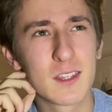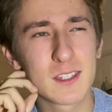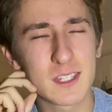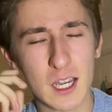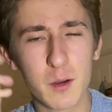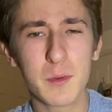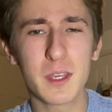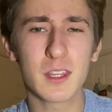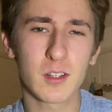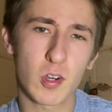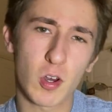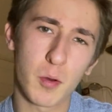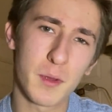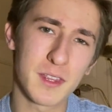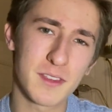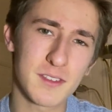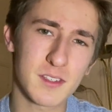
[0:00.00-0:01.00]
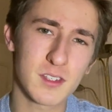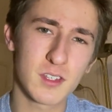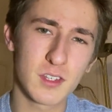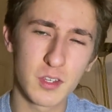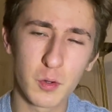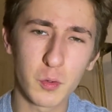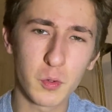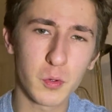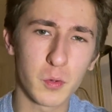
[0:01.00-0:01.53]
tell me in the comments
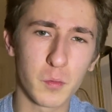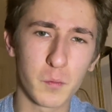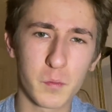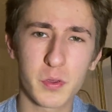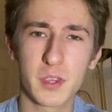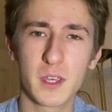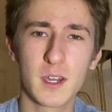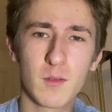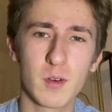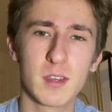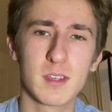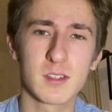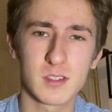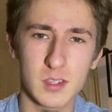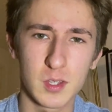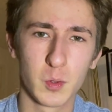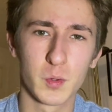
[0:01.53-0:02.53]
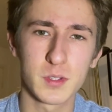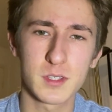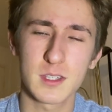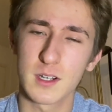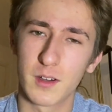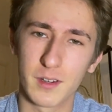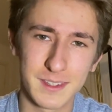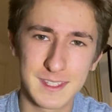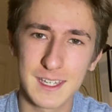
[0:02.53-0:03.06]
your theories, thoughts
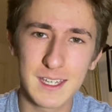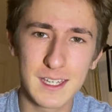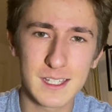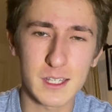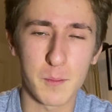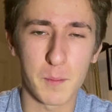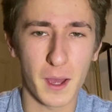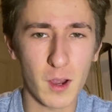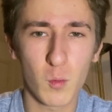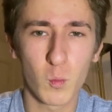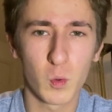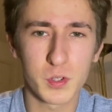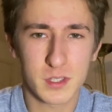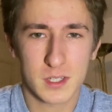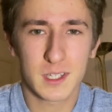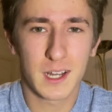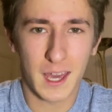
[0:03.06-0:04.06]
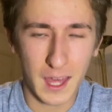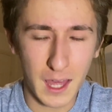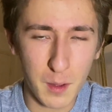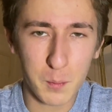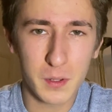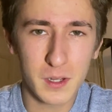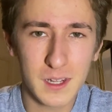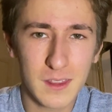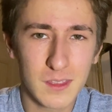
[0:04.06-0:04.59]
and ideas about what's going to
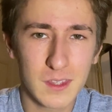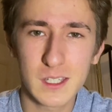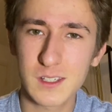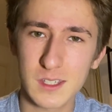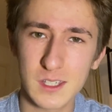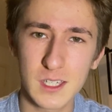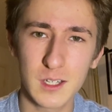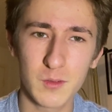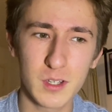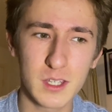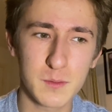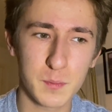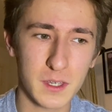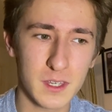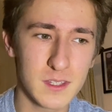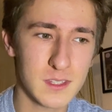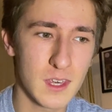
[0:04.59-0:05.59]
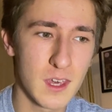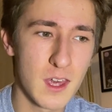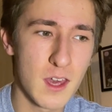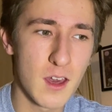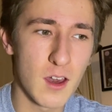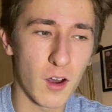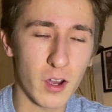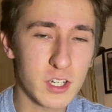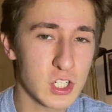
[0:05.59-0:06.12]
happen in this series, because
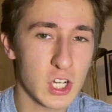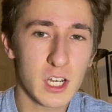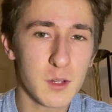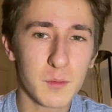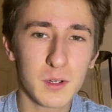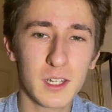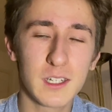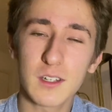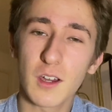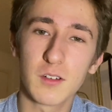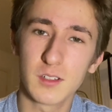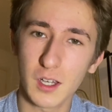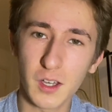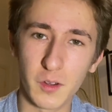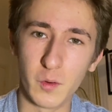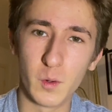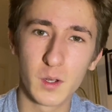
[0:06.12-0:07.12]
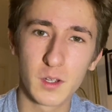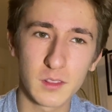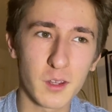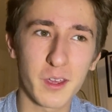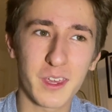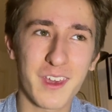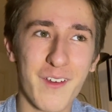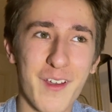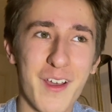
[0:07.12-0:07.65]
I genuinely don't know.
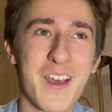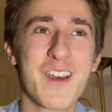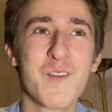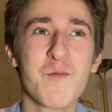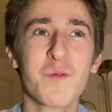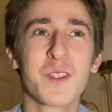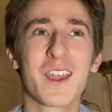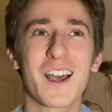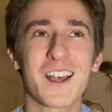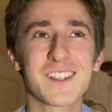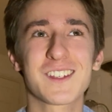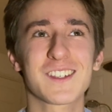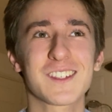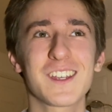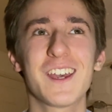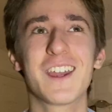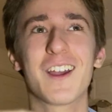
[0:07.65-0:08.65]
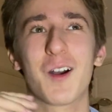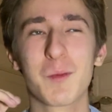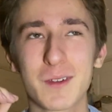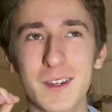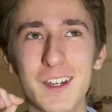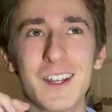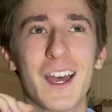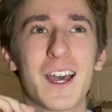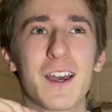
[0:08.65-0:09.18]
Like, as I say, I'm
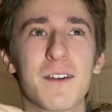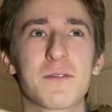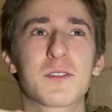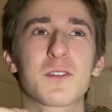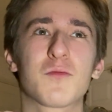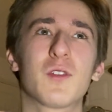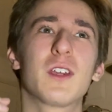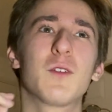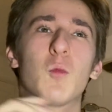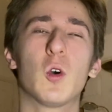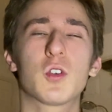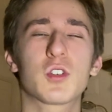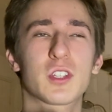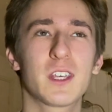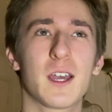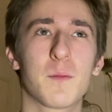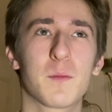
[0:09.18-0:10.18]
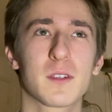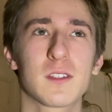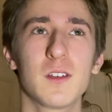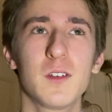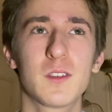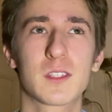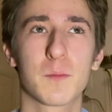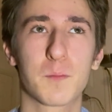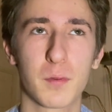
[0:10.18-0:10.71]
going to have to rewatch the
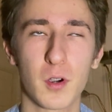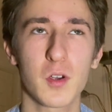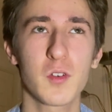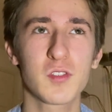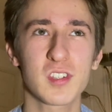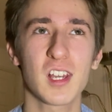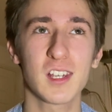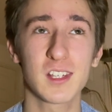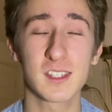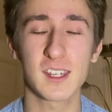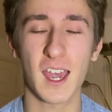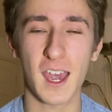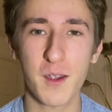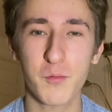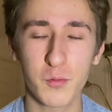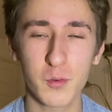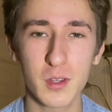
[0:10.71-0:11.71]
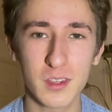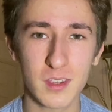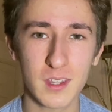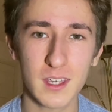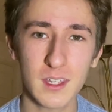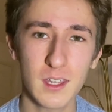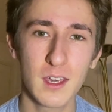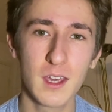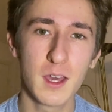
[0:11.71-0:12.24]
episode to process
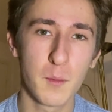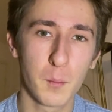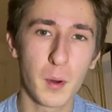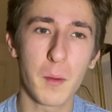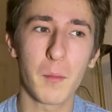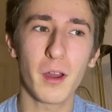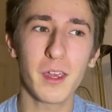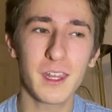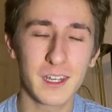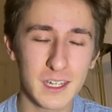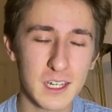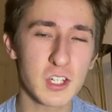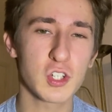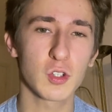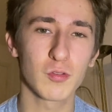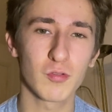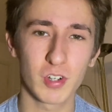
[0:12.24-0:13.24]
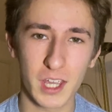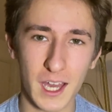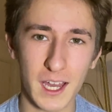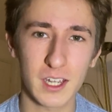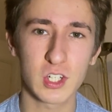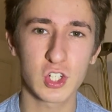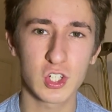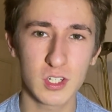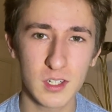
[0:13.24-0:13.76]
everything, but my initial
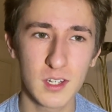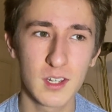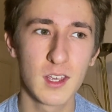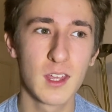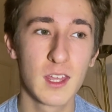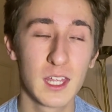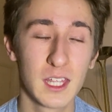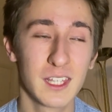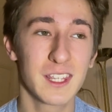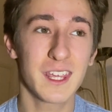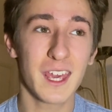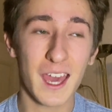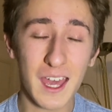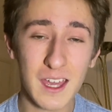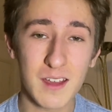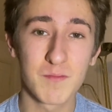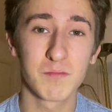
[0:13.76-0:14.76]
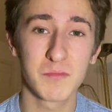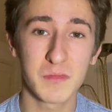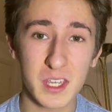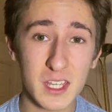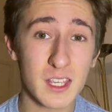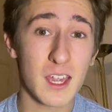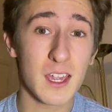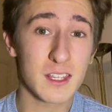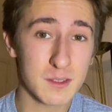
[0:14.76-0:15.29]
reaction, yeah,
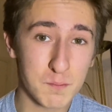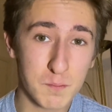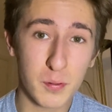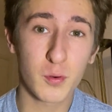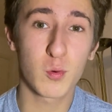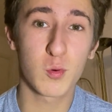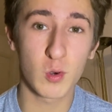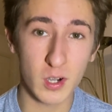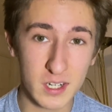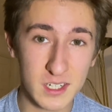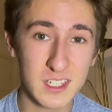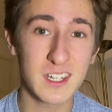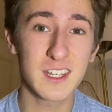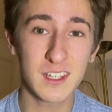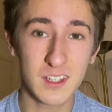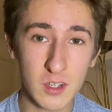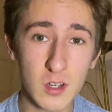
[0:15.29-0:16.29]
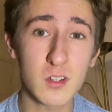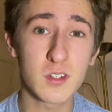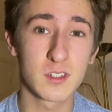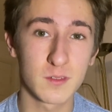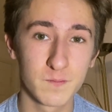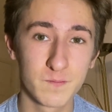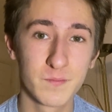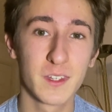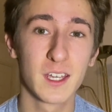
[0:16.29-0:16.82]
it's pretty good.
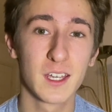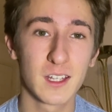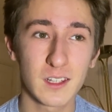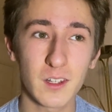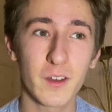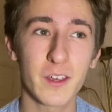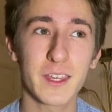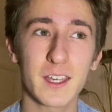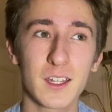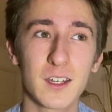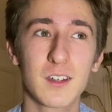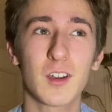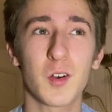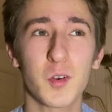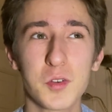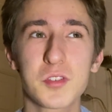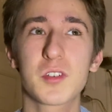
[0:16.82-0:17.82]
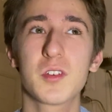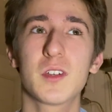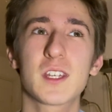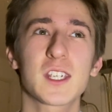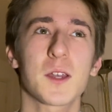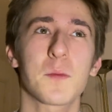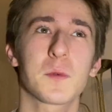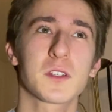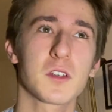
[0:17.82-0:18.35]
Like, not as good
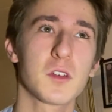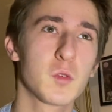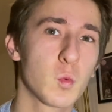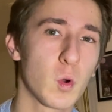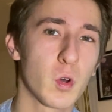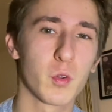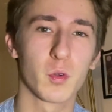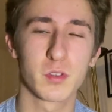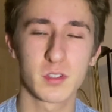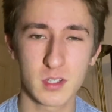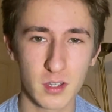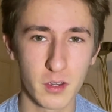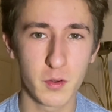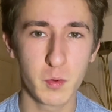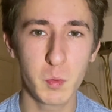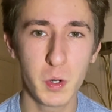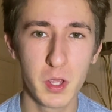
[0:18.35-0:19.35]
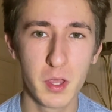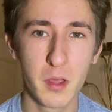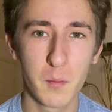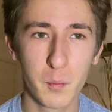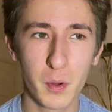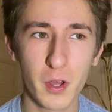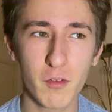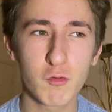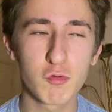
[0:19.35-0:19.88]
as episode one or two,
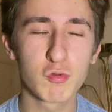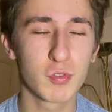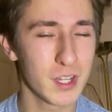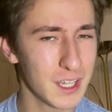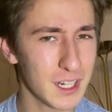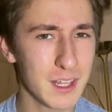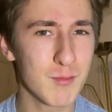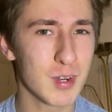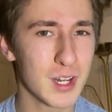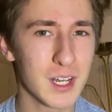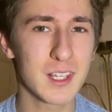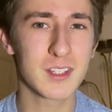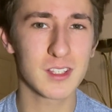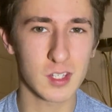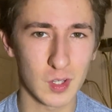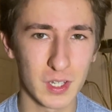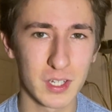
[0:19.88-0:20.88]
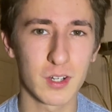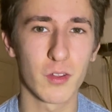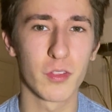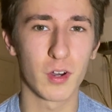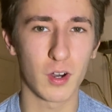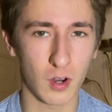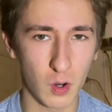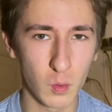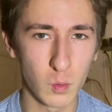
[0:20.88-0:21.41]
but really, really solid on the
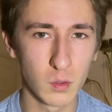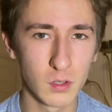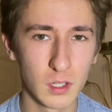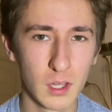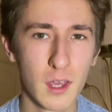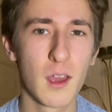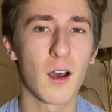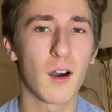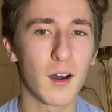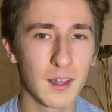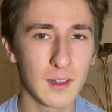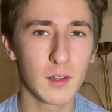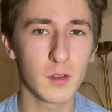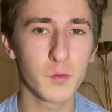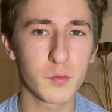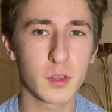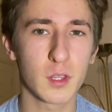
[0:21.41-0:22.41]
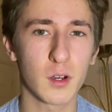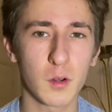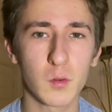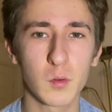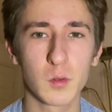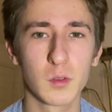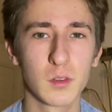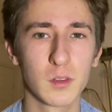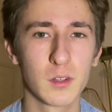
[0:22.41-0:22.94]
whole. I loved the
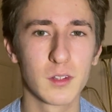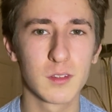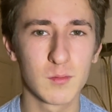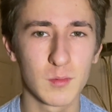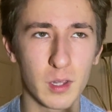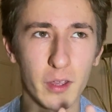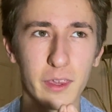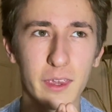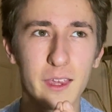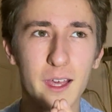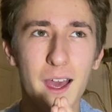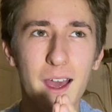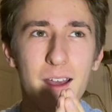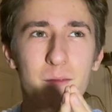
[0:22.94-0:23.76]
whole, like,